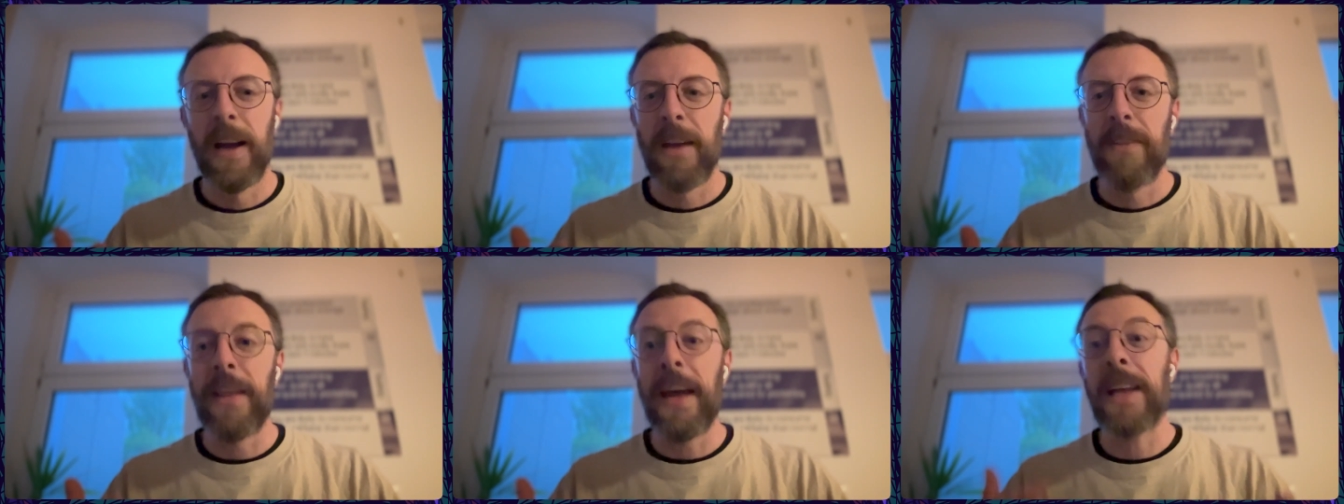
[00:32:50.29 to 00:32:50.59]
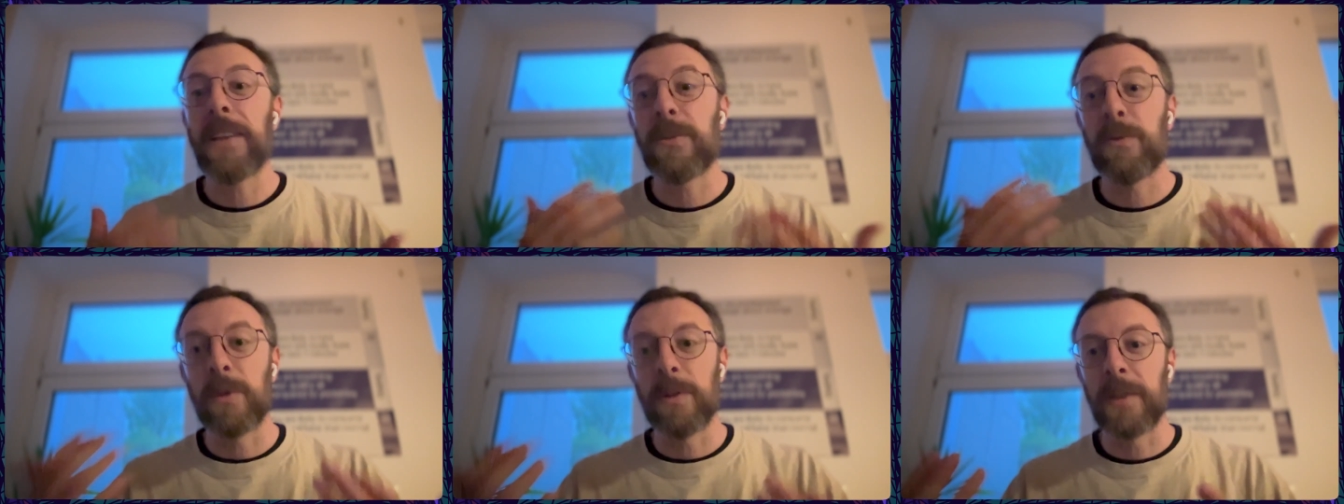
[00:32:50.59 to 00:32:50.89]
And
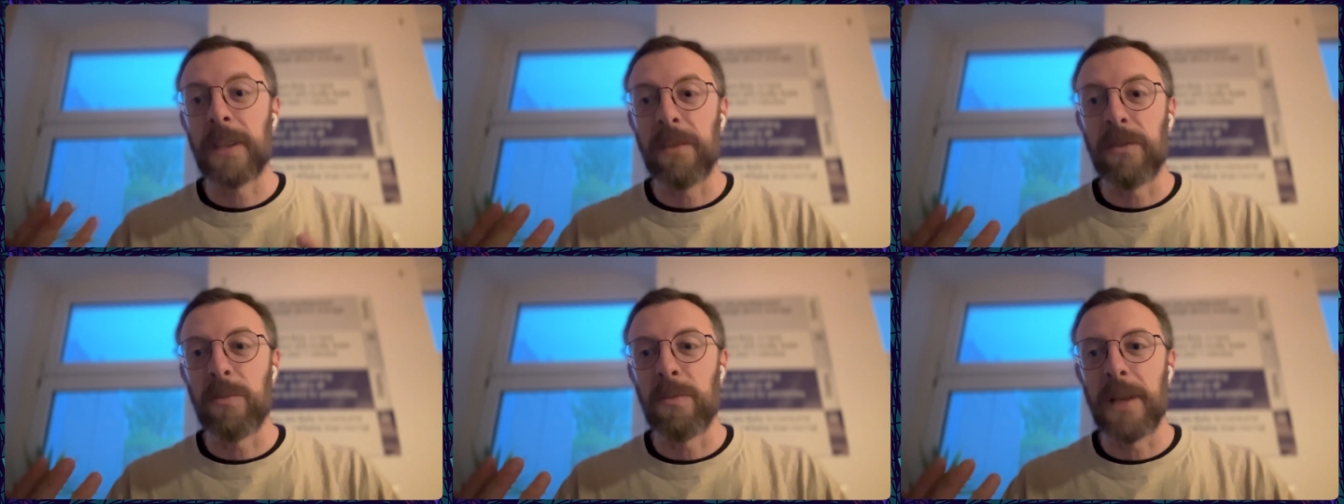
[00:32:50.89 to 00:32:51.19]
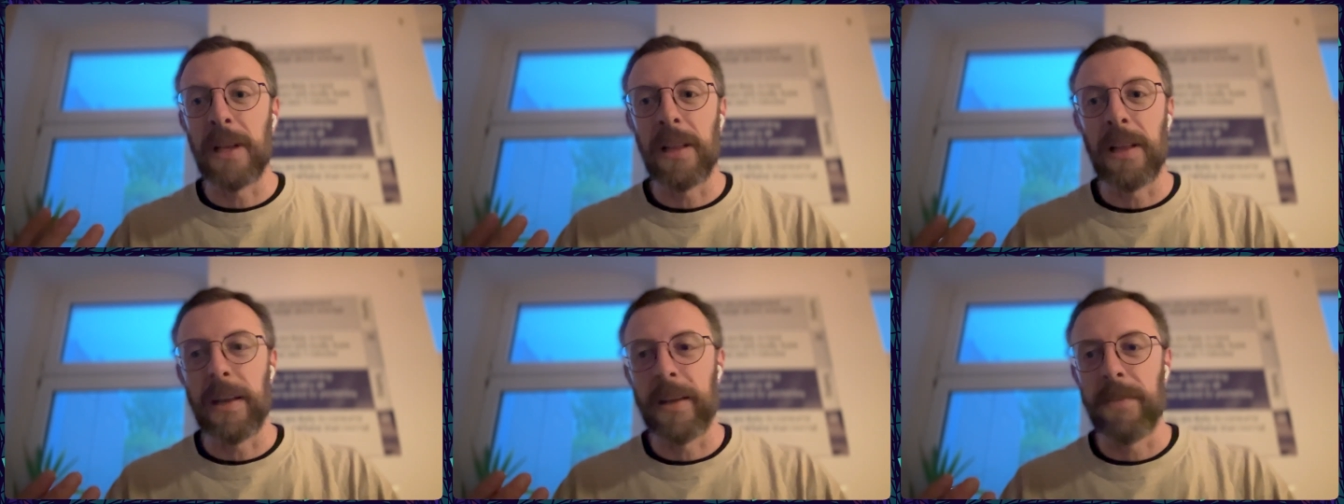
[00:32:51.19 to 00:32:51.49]
that's what gives
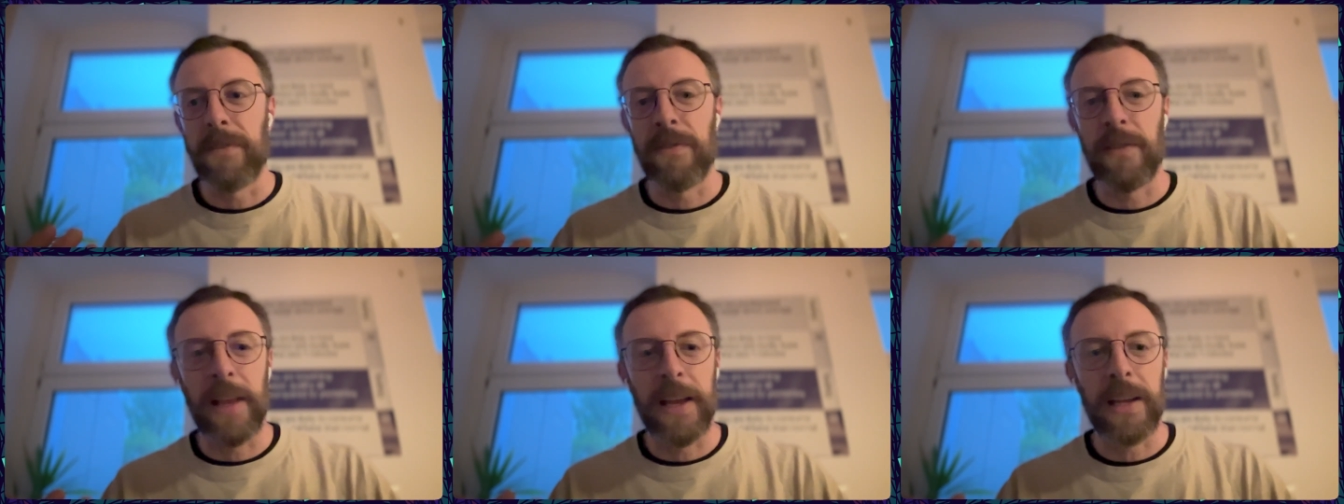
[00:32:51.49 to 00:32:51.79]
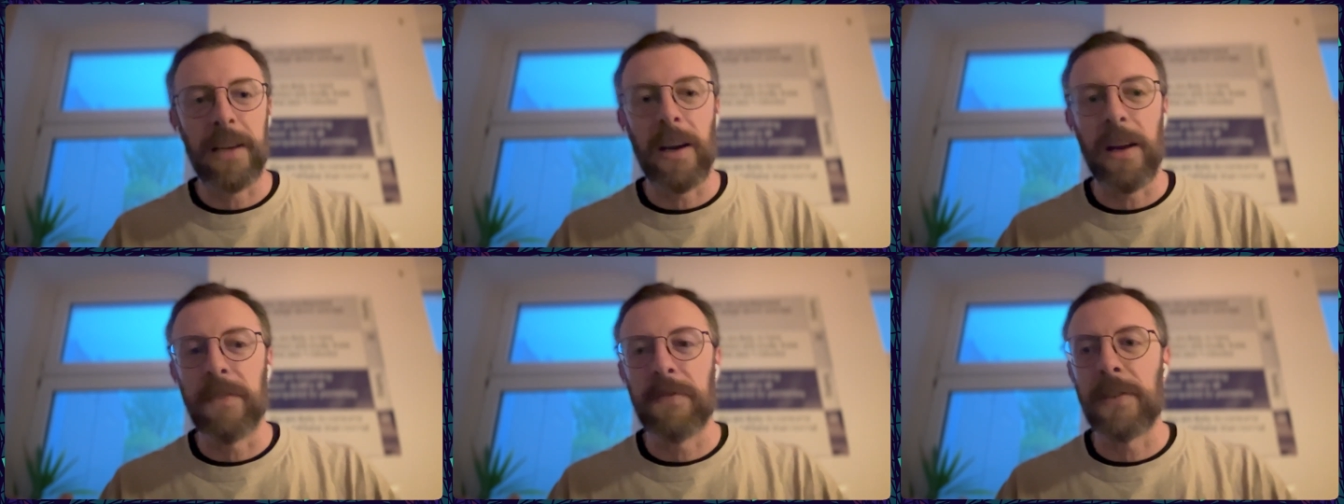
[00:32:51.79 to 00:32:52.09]
me a lot of
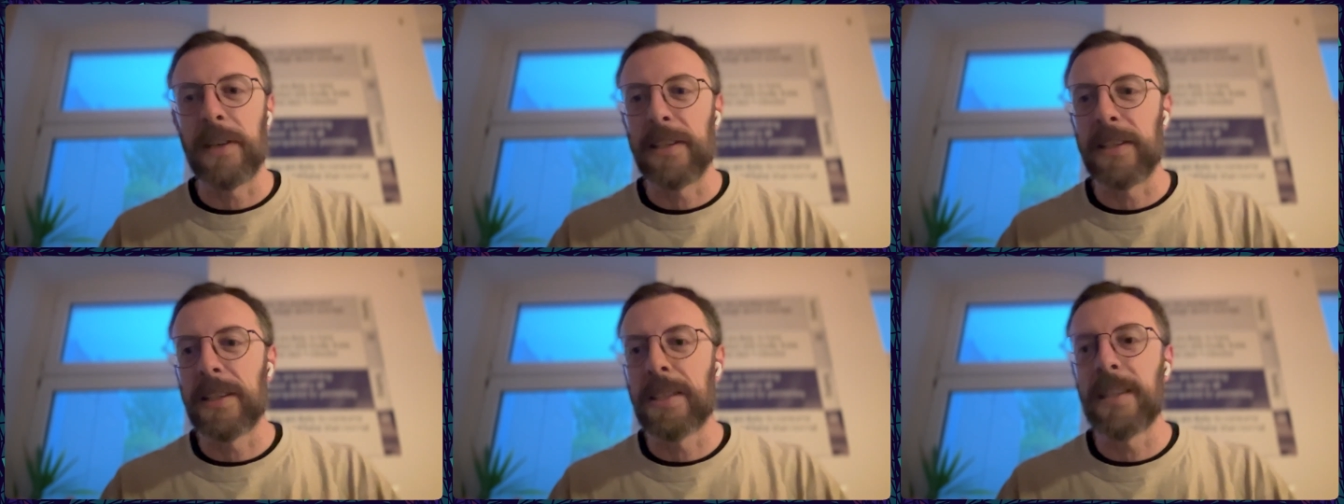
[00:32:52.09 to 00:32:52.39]
like confidence.